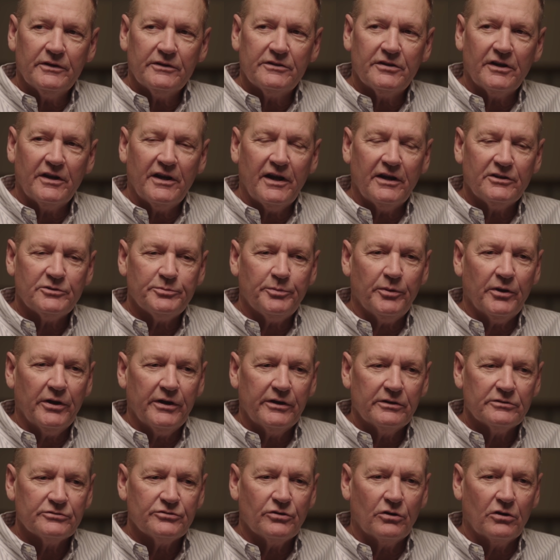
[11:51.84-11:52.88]
The today's
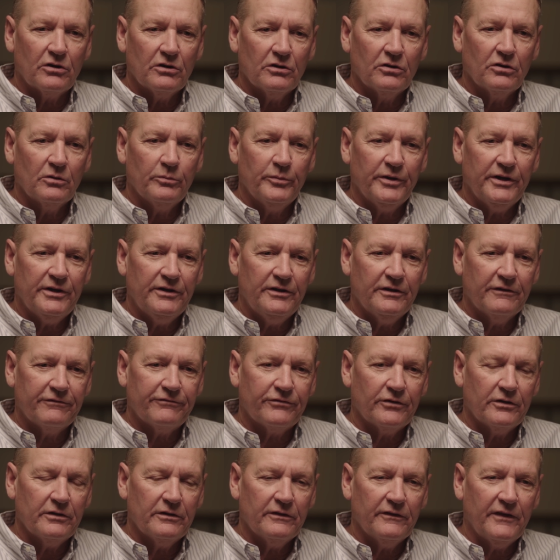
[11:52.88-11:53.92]
players are a little bit
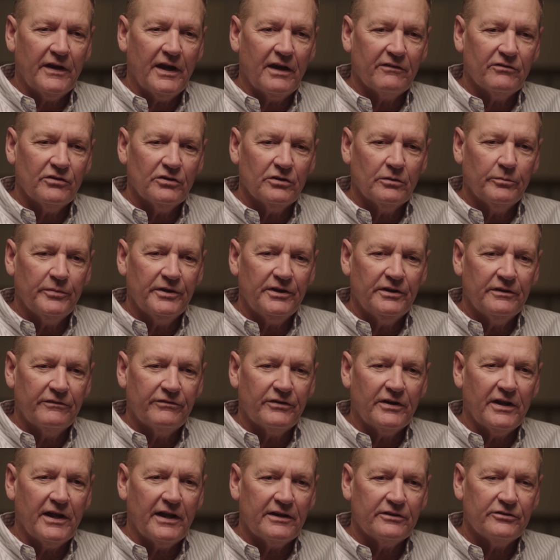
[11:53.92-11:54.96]
different. They have a little bit
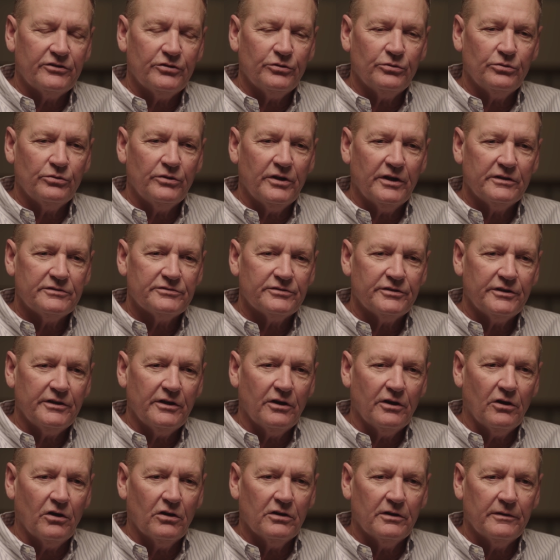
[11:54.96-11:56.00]
different attitude. They
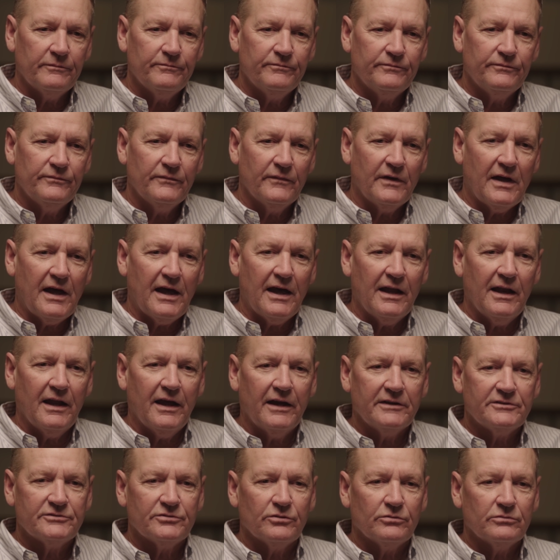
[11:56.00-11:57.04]
see all the
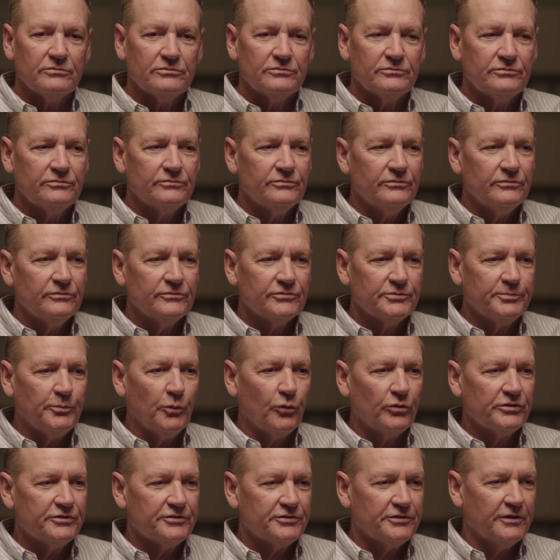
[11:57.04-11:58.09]
highlights on
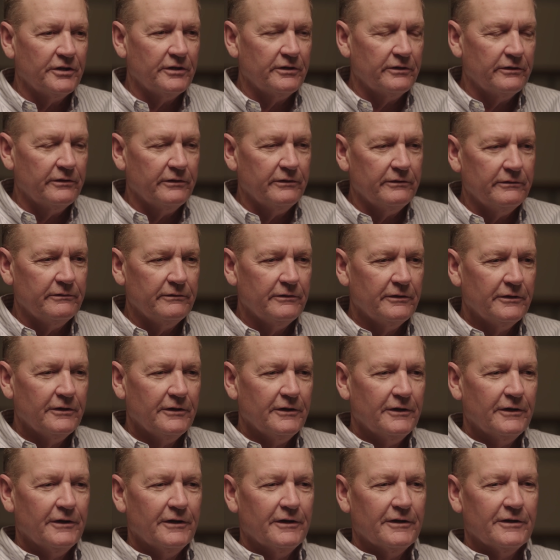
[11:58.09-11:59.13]
Sports Center, and
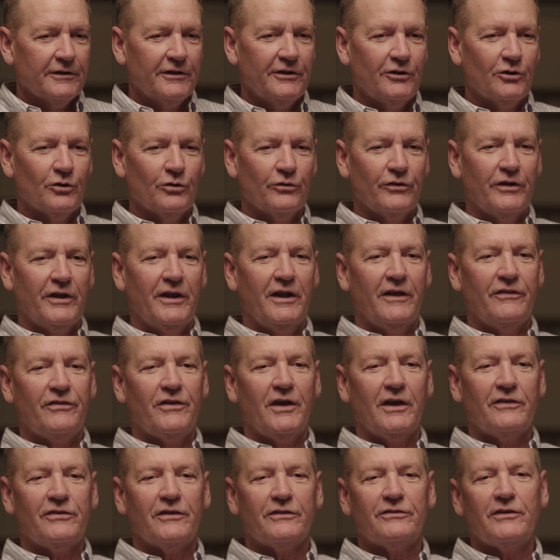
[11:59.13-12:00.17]
and they
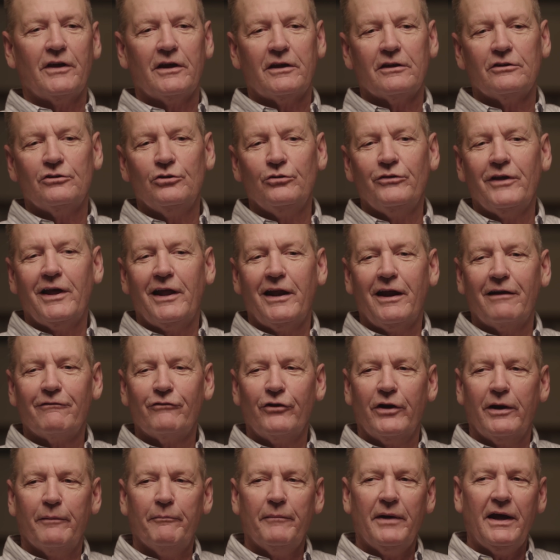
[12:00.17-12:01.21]
think that they can do that
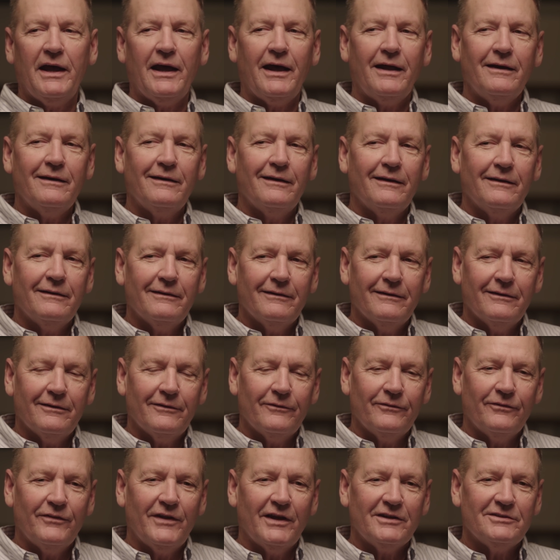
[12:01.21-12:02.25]
every at bat.
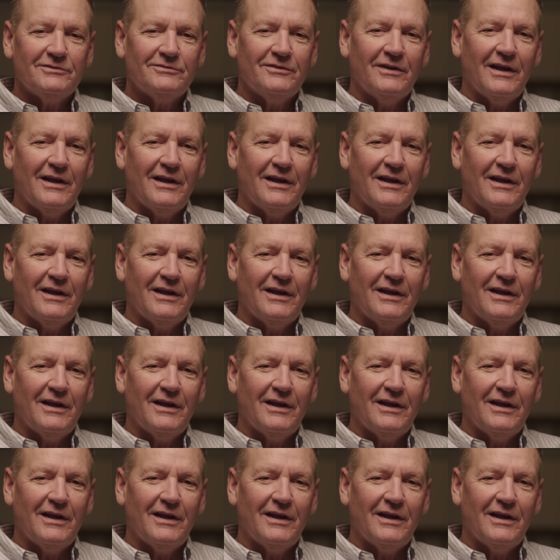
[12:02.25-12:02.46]
And